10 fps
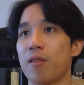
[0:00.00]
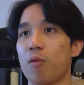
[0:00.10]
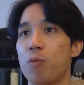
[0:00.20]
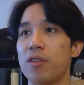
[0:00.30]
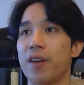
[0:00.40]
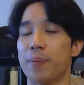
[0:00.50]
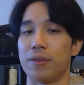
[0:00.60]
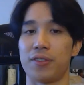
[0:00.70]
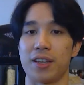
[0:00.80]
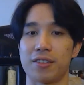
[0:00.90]
revamp
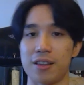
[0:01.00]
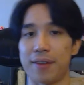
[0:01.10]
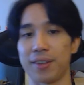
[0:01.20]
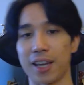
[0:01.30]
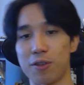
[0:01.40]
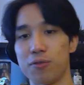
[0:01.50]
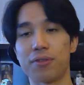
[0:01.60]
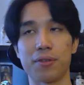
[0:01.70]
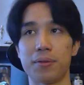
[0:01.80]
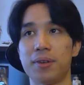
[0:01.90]
of things that you have to get used
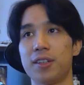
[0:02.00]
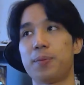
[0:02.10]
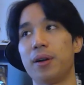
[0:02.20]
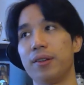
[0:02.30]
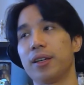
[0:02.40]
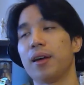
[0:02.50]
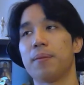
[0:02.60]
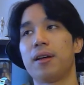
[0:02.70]
to as part of the game.